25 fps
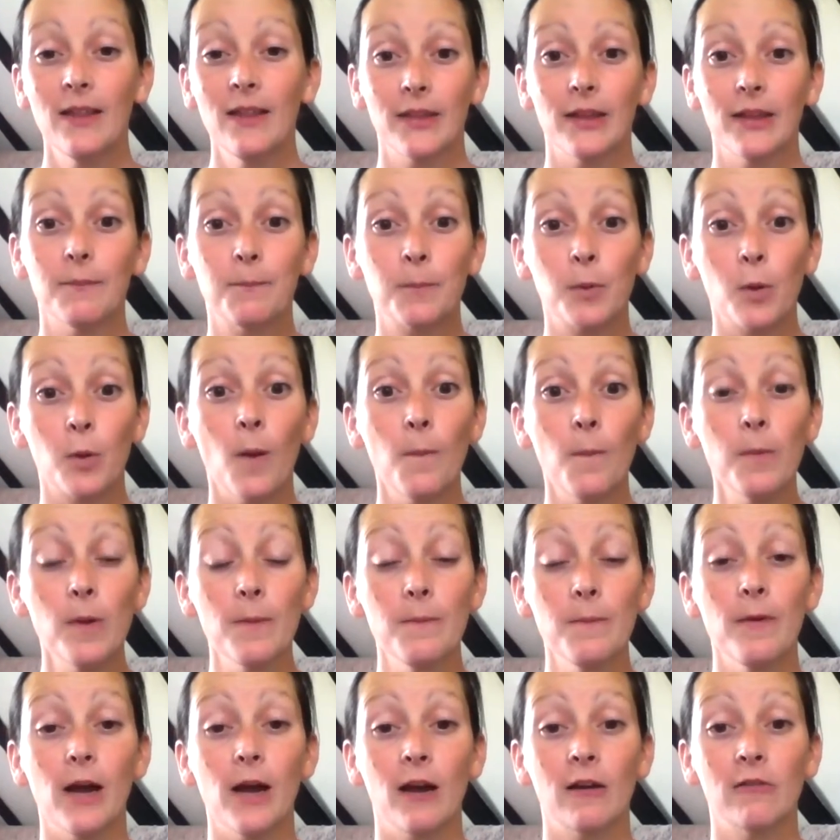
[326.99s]
The
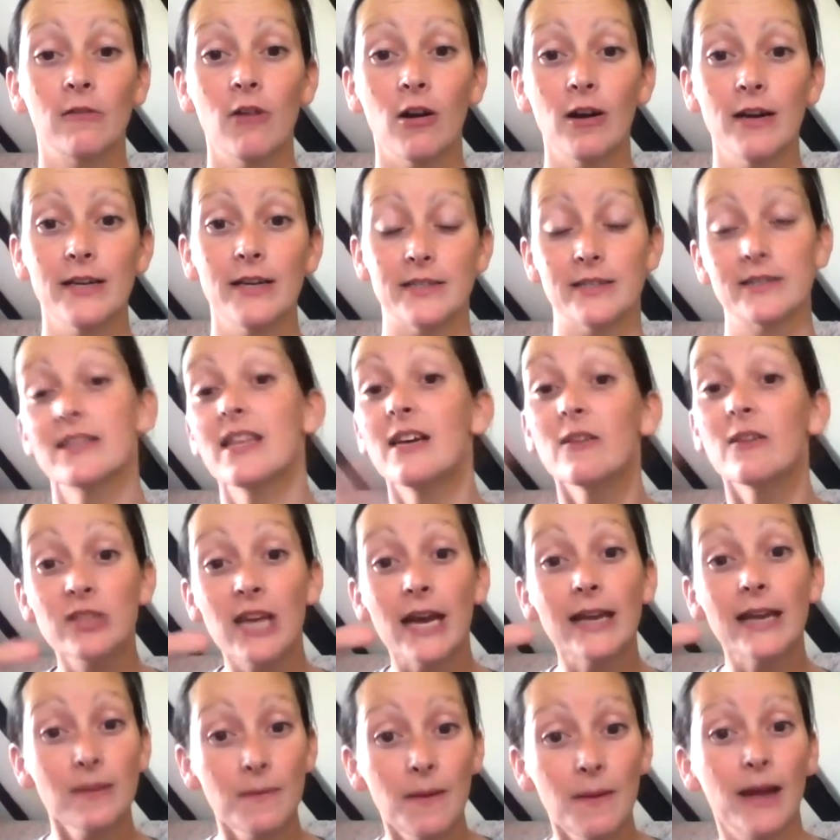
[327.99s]
problem arises, and they'll
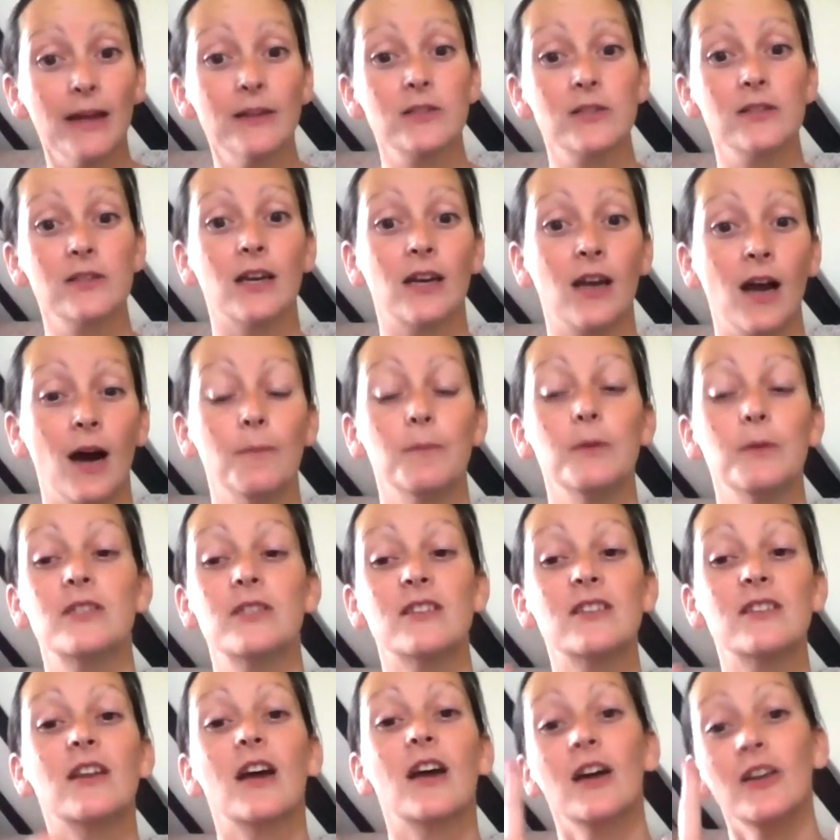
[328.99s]
take them out of the
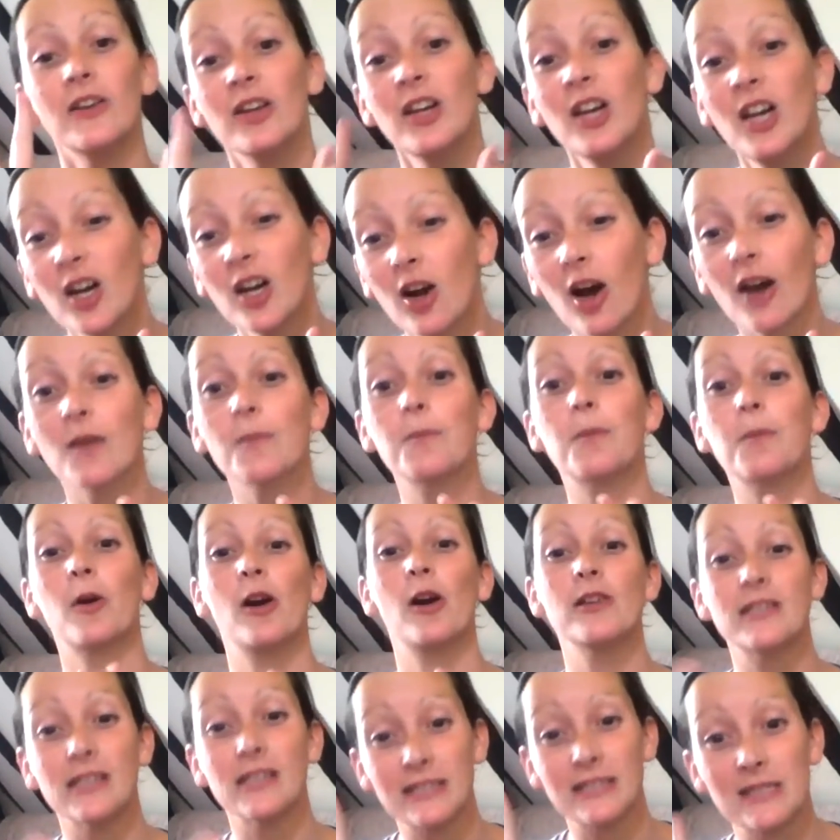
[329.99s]
cupboards and kind of
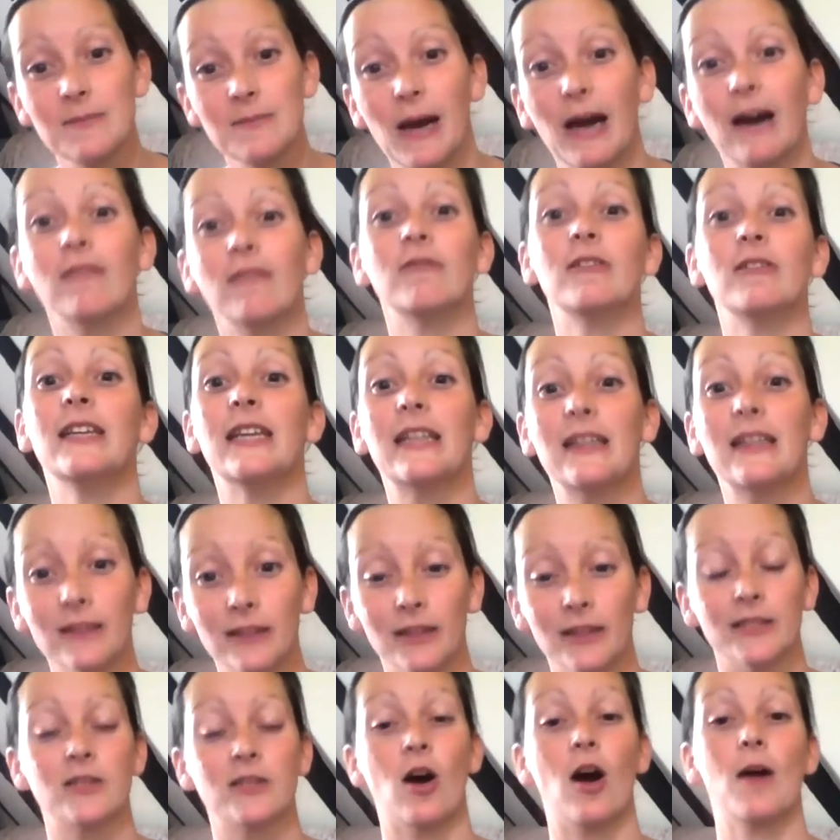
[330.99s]
process them out
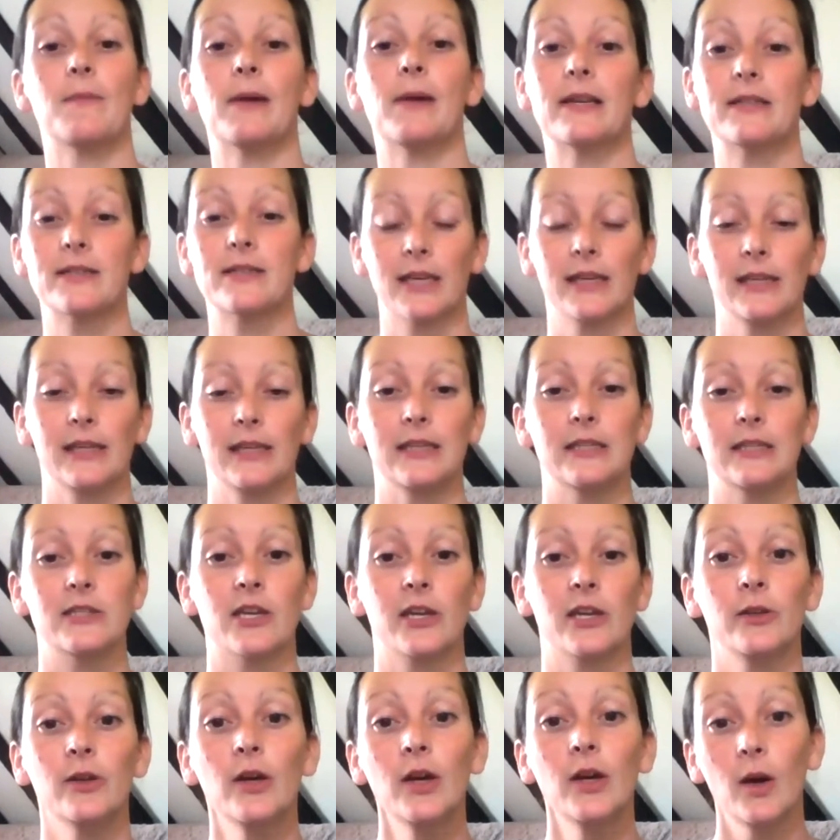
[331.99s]
little at a time as they need
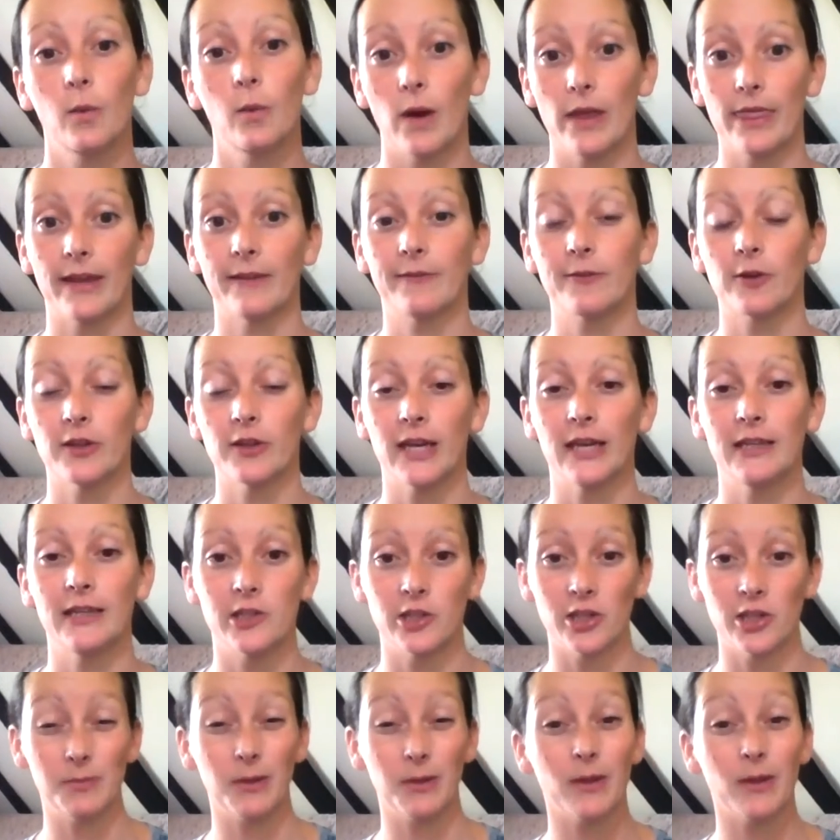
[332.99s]
to when they've got the energy.